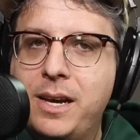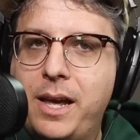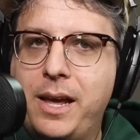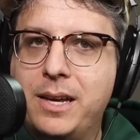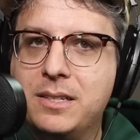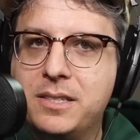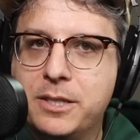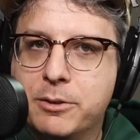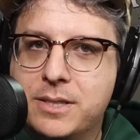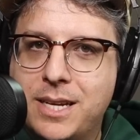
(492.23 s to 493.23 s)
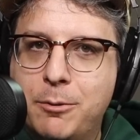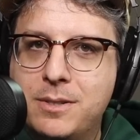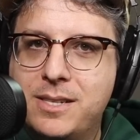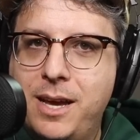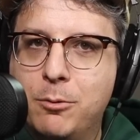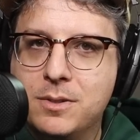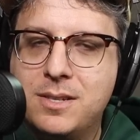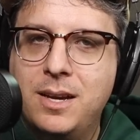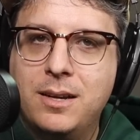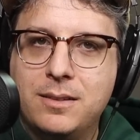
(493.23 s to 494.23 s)
and here is how it
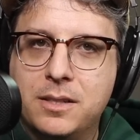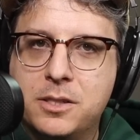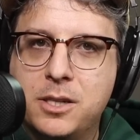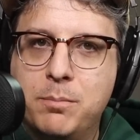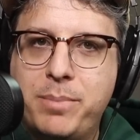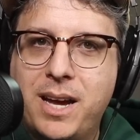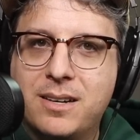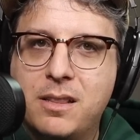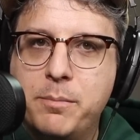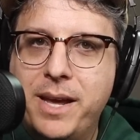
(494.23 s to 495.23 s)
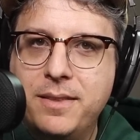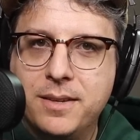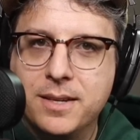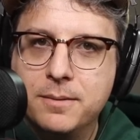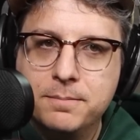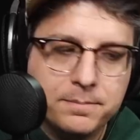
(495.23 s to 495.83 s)
sounds. Let's jump back to the Manley.